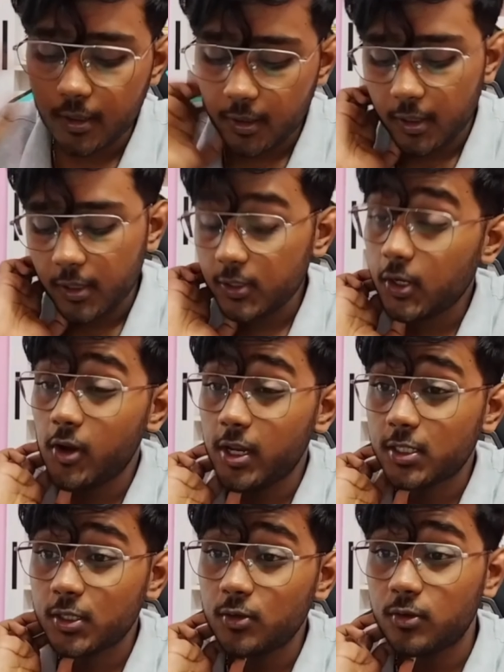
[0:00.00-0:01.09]
So now let's
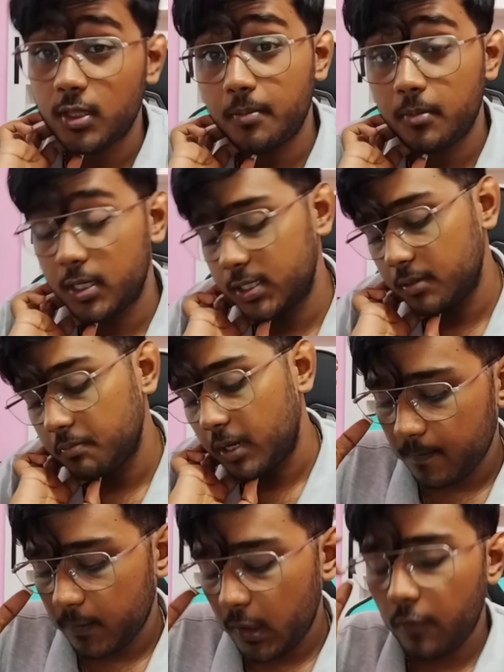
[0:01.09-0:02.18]
do the merging part.
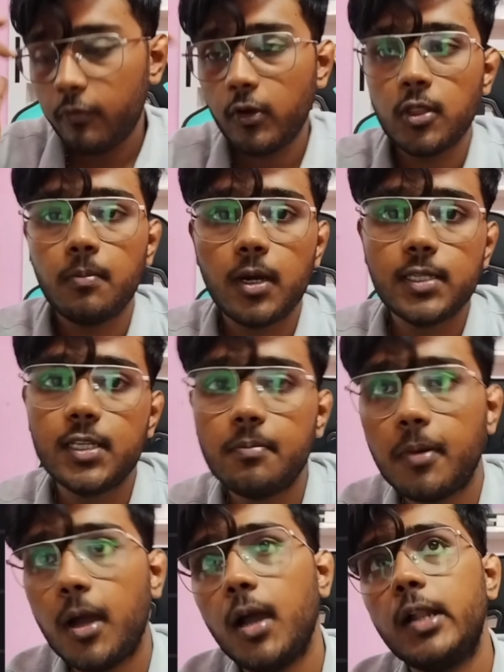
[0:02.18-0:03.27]
Now for the merging
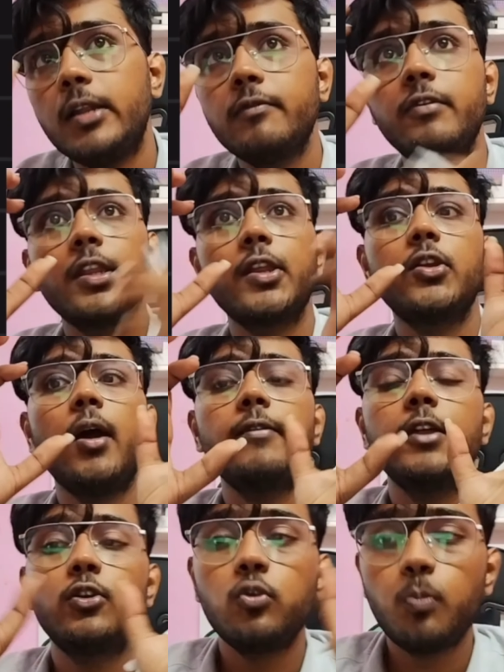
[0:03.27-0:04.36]
part, we need to have the
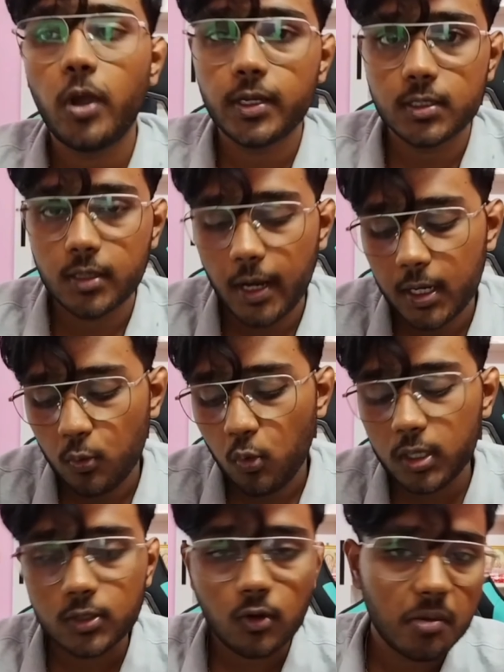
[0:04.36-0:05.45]
2 pointers, right? One is
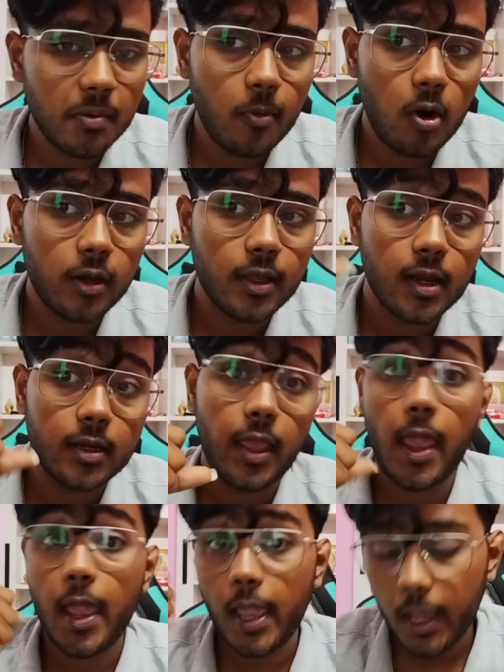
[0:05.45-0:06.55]
going to be pointing at the
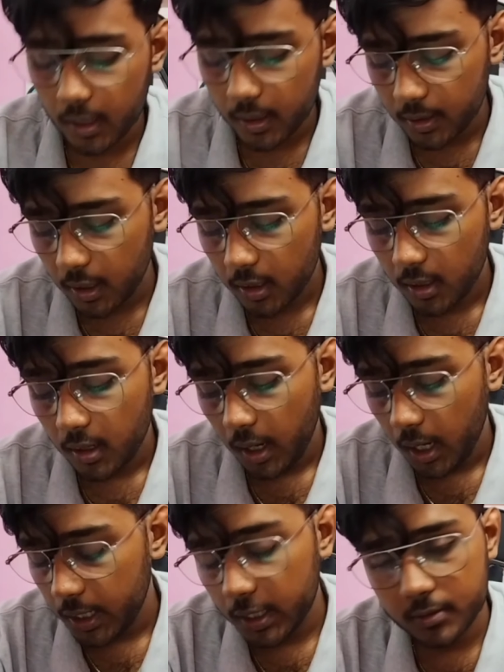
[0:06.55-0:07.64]
head, and
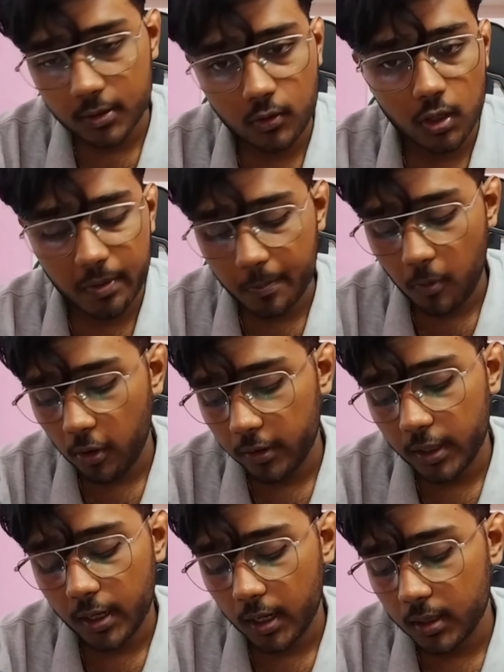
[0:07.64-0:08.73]
next is going to be pointing
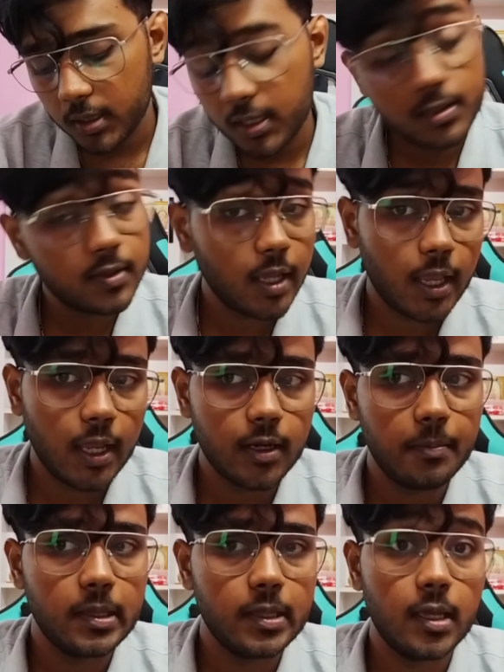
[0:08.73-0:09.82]
at the second, I
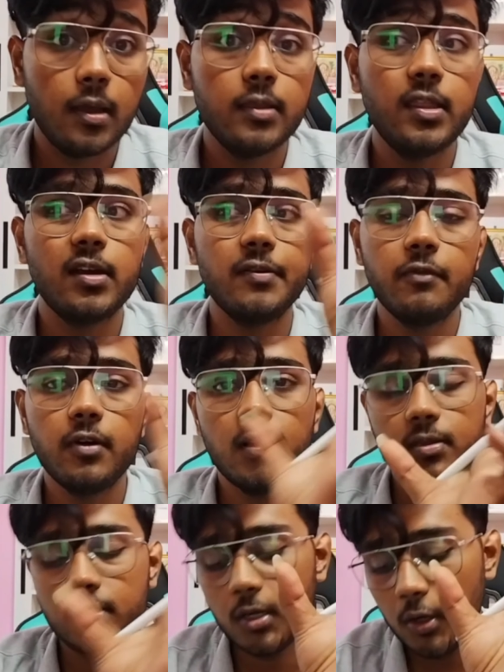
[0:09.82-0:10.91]
mean the reversed
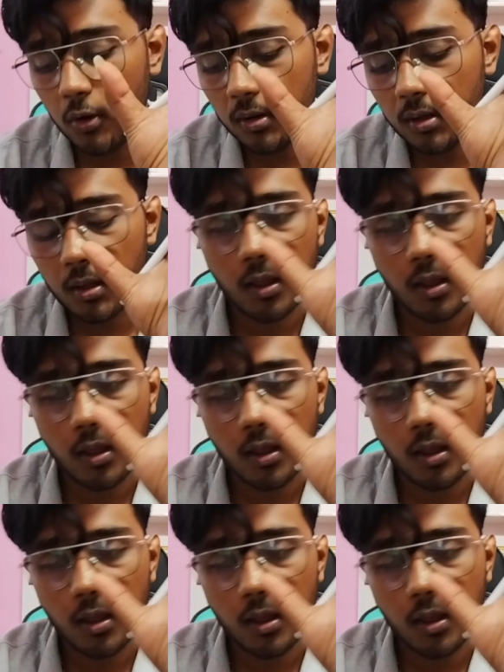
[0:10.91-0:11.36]
node